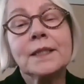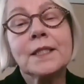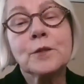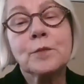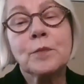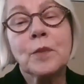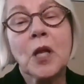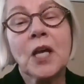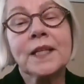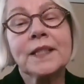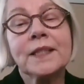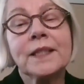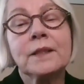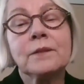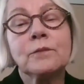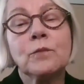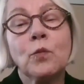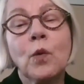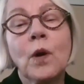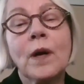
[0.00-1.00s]
He's blind
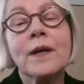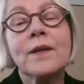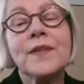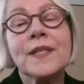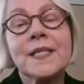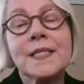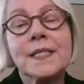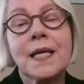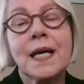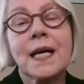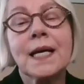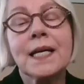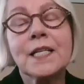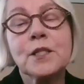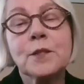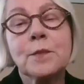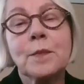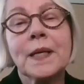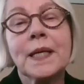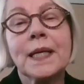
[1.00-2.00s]
in one of his
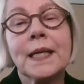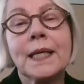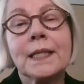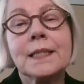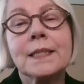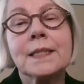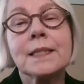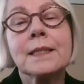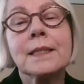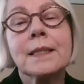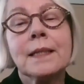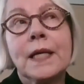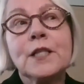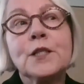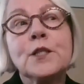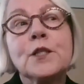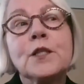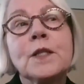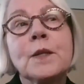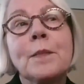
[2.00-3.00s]
eyes, but it's
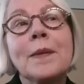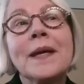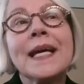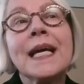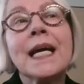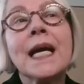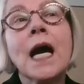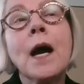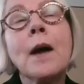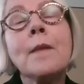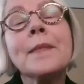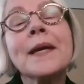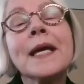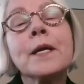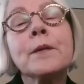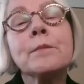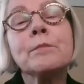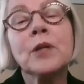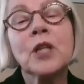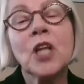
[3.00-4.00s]
the
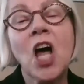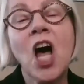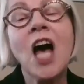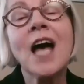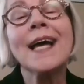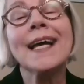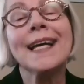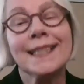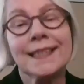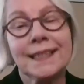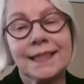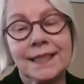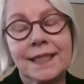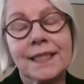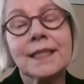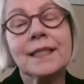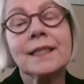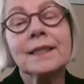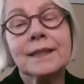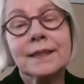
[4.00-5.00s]
becoming
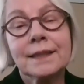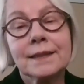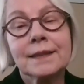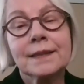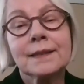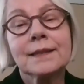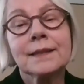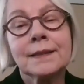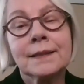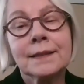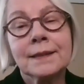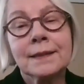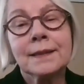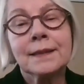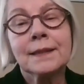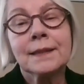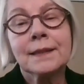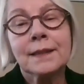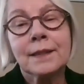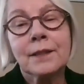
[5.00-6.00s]
blind
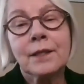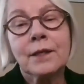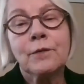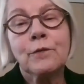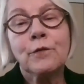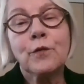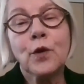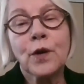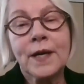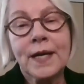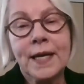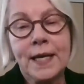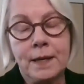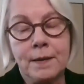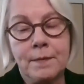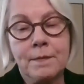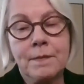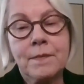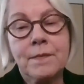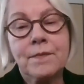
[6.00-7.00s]
for
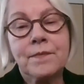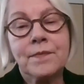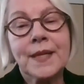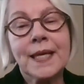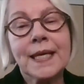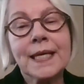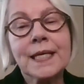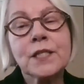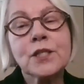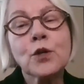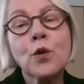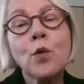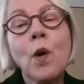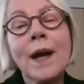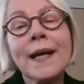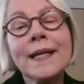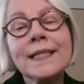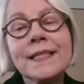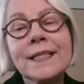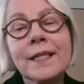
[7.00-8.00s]
him that is
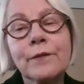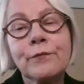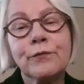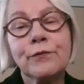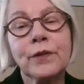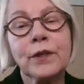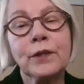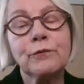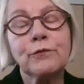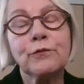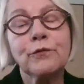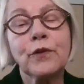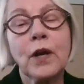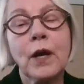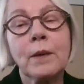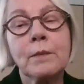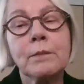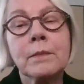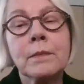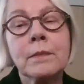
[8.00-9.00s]
quite different
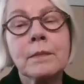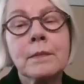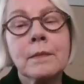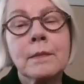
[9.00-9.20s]
from